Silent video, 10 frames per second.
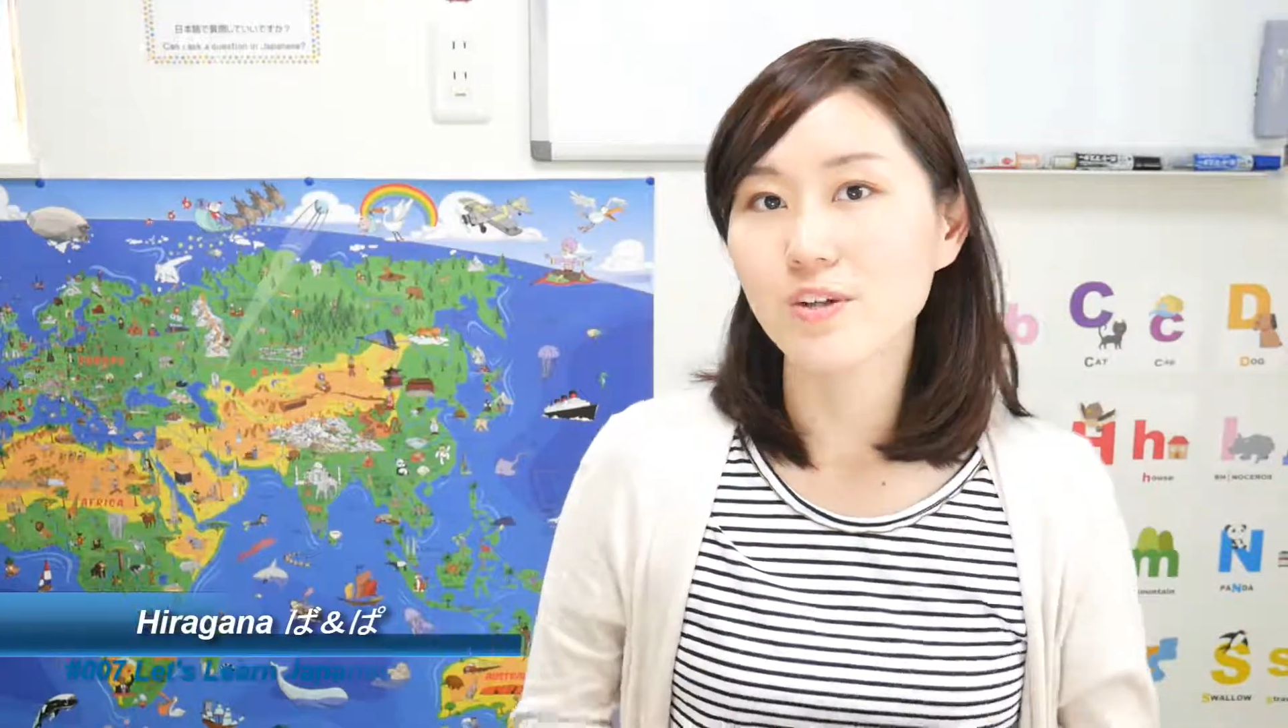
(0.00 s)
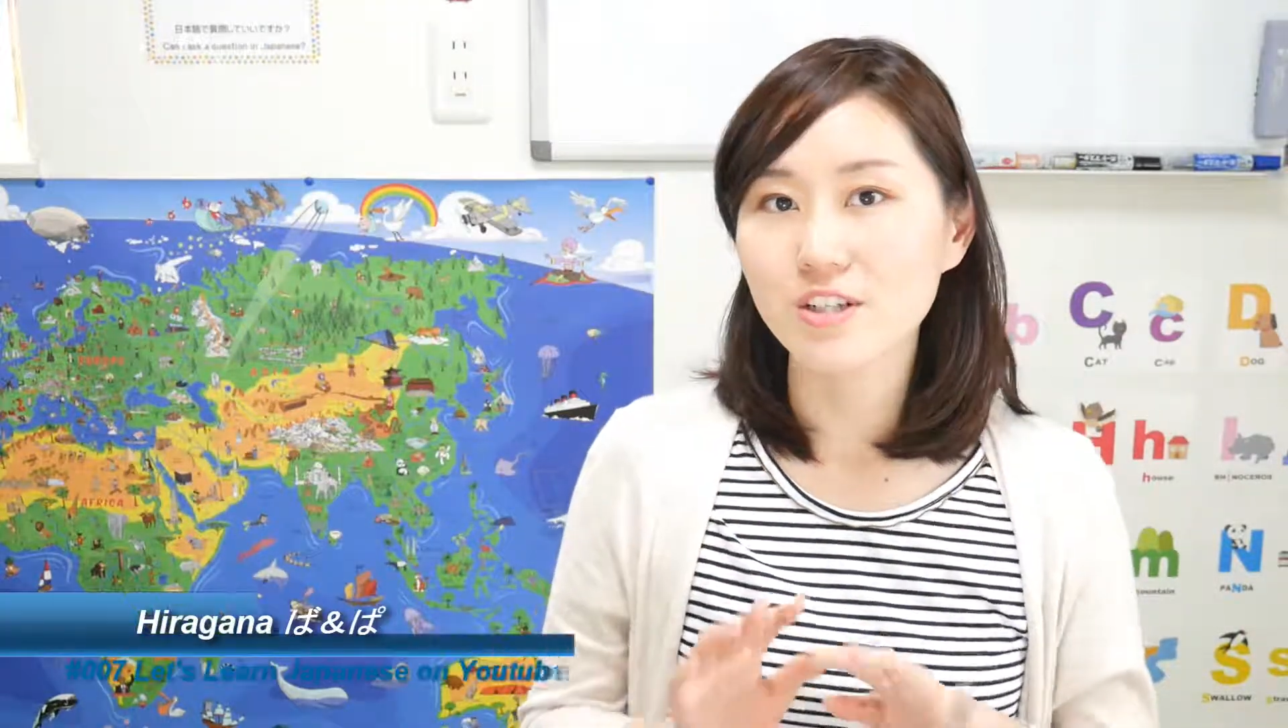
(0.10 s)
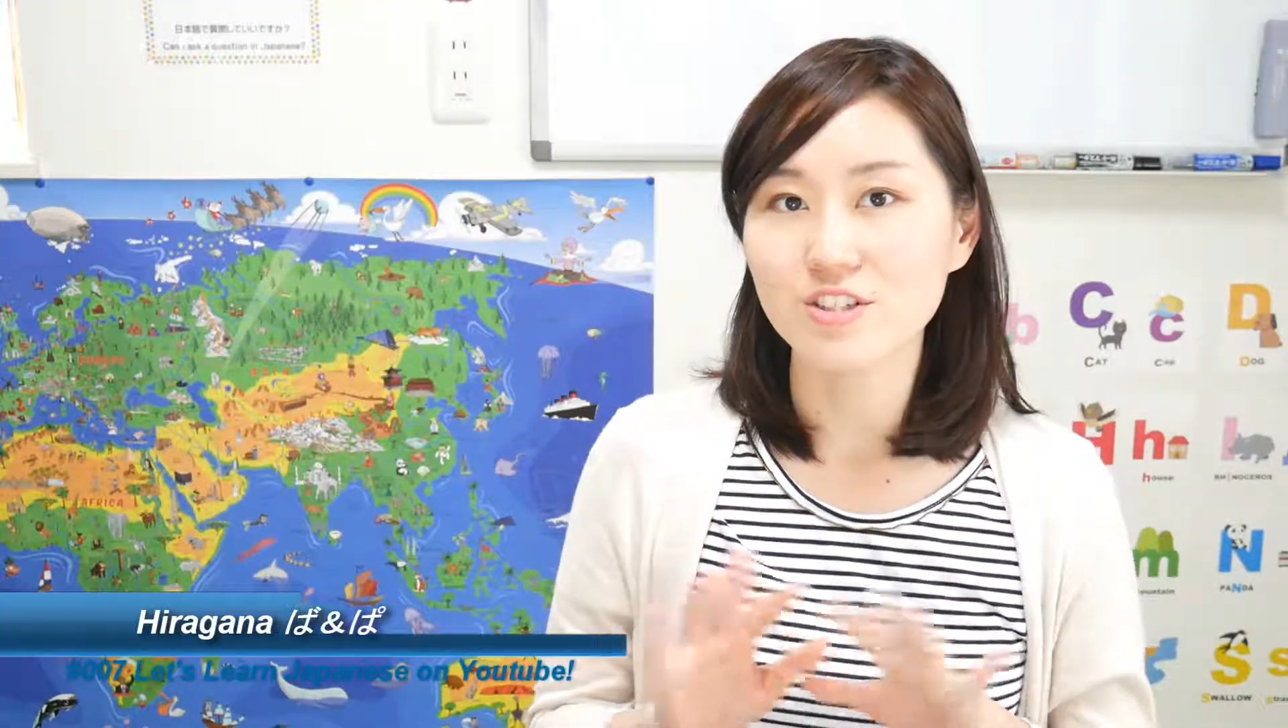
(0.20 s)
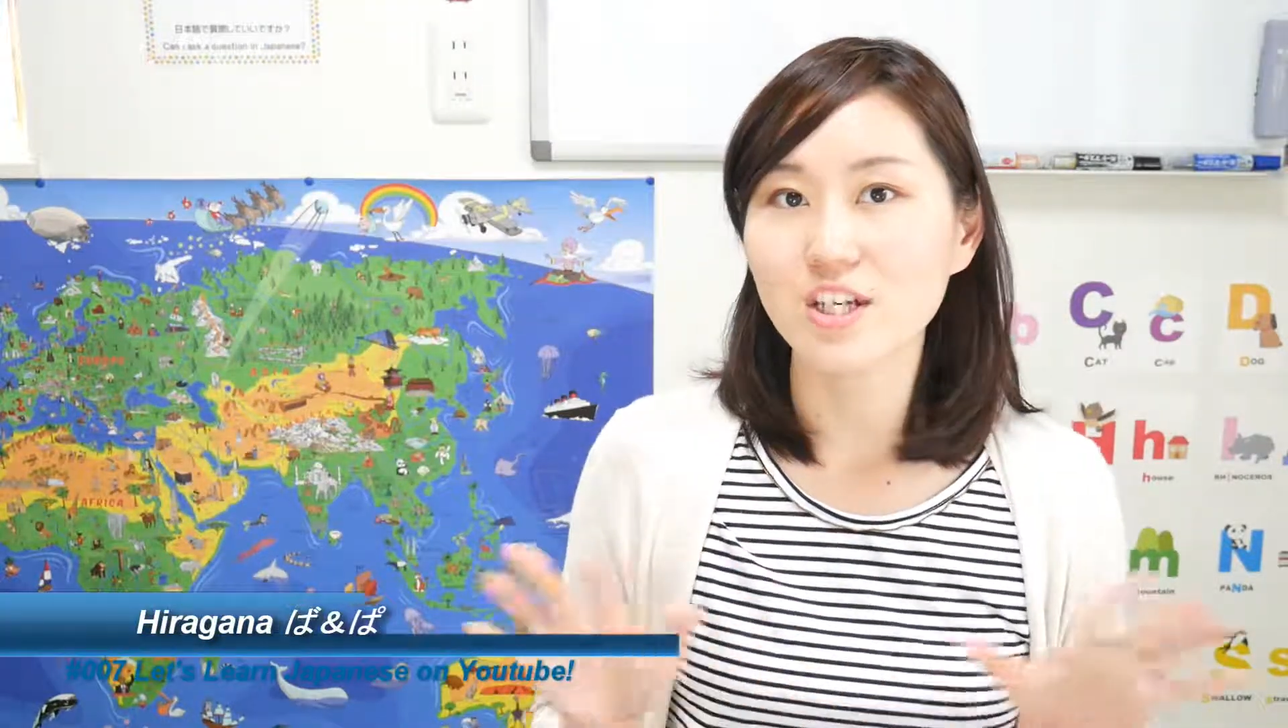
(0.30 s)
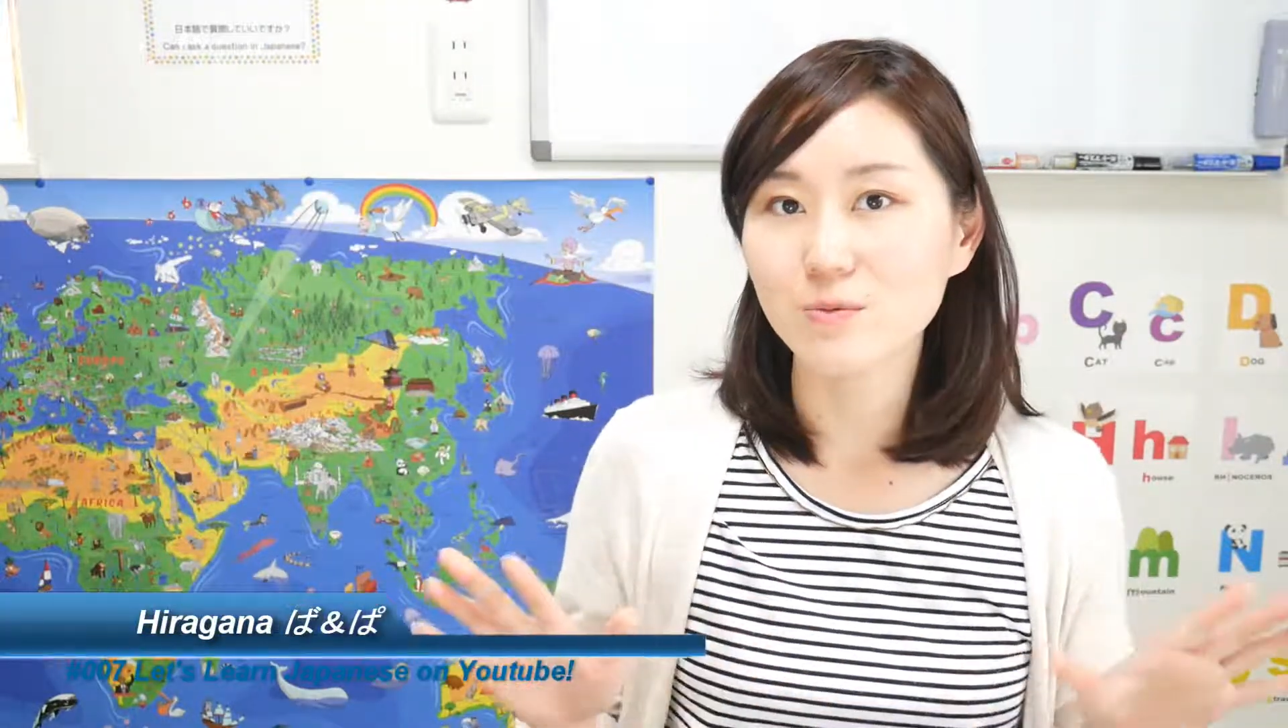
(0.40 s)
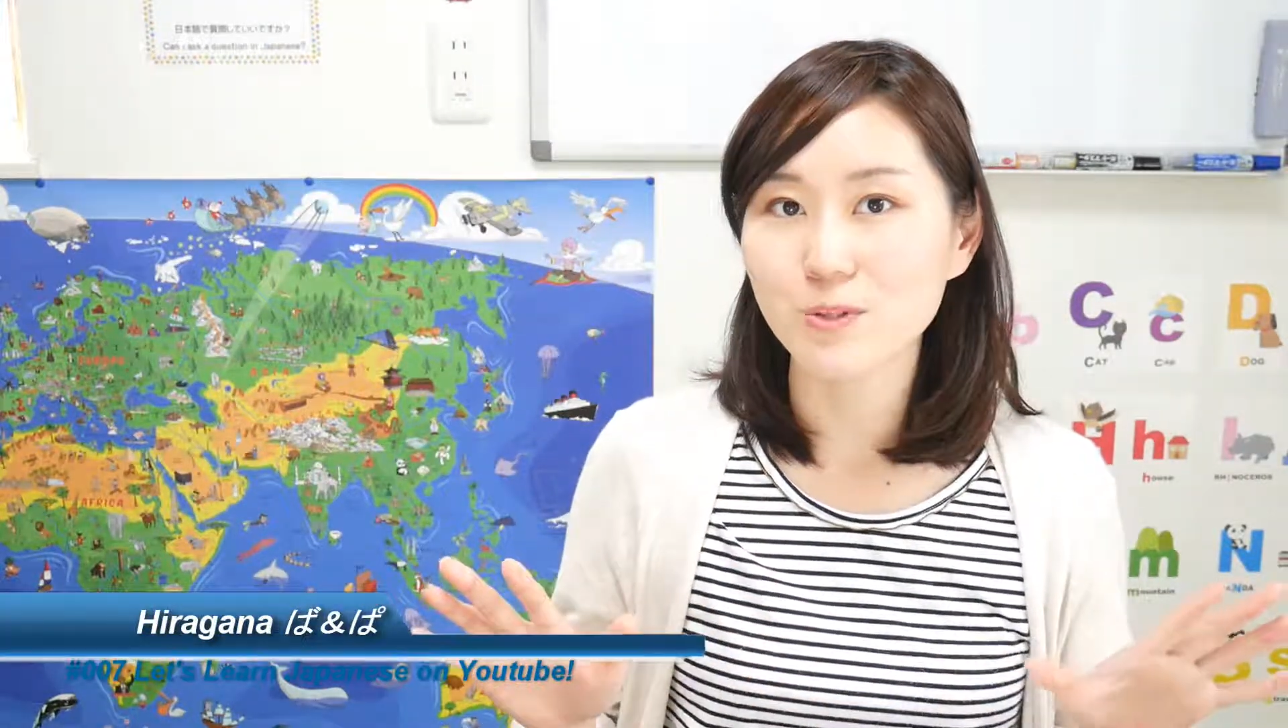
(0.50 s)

are done